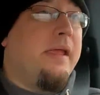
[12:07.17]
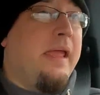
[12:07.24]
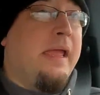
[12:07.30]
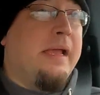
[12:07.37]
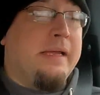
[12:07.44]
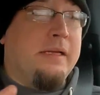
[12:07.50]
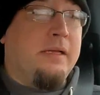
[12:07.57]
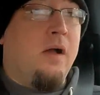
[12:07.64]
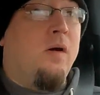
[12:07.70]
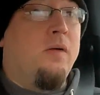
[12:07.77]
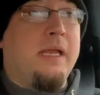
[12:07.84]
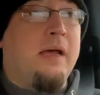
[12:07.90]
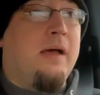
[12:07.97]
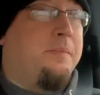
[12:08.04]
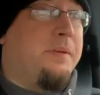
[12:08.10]
It can go
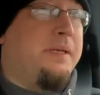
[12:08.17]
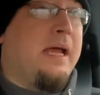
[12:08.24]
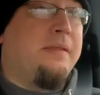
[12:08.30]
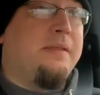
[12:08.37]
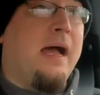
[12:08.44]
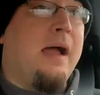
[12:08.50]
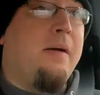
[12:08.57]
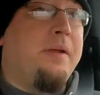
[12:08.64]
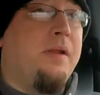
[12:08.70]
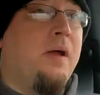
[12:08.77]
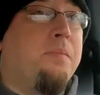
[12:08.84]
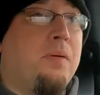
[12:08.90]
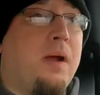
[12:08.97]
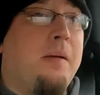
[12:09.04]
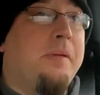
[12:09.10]
up and down the highway,
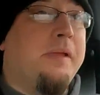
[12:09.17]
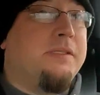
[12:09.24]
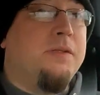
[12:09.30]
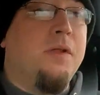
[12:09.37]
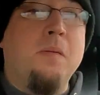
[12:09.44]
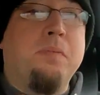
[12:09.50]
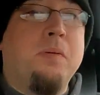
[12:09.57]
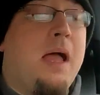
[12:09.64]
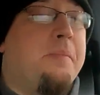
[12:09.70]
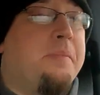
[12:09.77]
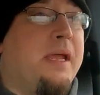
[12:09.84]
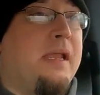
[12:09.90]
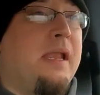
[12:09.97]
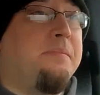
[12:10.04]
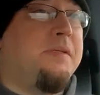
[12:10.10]
no problem. It's no
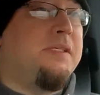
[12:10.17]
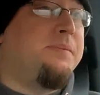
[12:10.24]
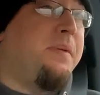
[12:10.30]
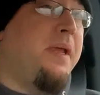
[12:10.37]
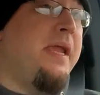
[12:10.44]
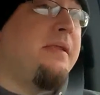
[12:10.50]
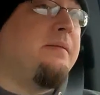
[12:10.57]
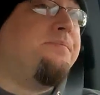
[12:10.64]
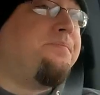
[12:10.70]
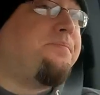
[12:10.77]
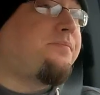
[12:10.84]
problem getting up to speed.